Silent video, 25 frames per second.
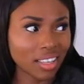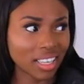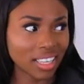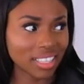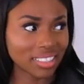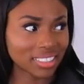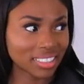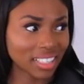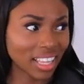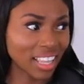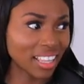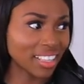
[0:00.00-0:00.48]

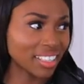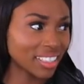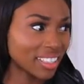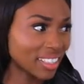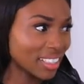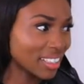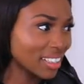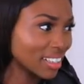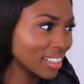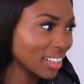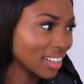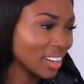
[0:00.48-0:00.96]
it's like,
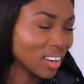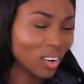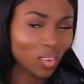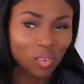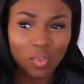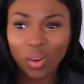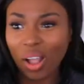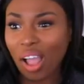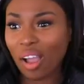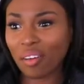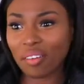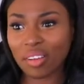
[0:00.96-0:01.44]

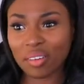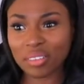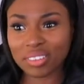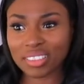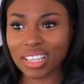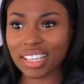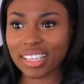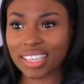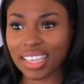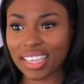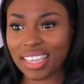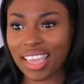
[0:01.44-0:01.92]
wow, it was
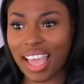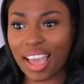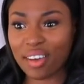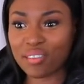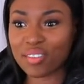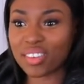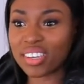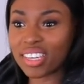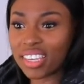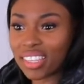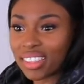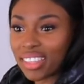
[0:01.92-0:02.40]
like a
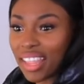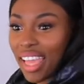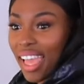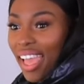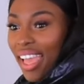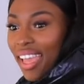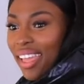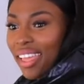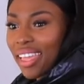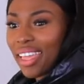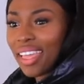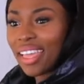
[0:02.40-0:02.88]
cavern in
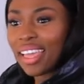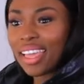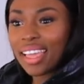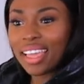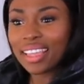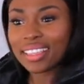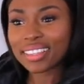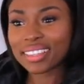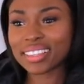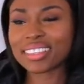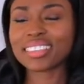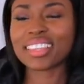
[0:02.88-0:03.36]
there.
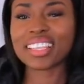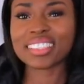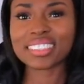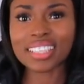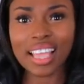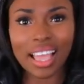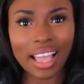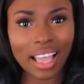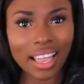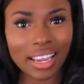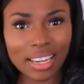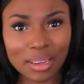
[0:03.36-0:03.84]
There's
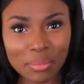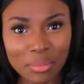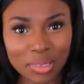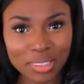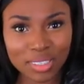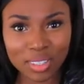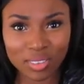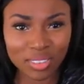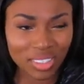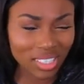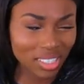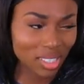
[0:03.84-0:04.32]

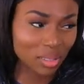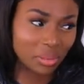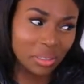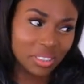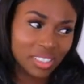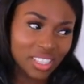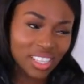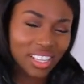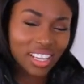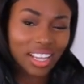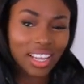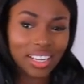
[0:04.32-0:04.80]
elements of this
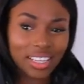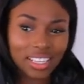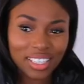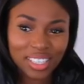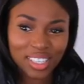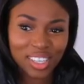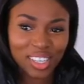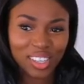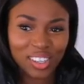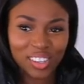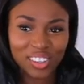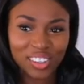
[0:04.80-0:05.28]
which are kind
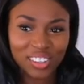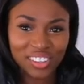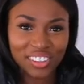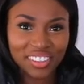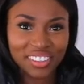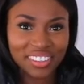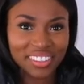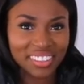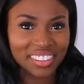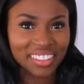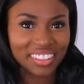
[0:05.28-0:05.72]
of cute.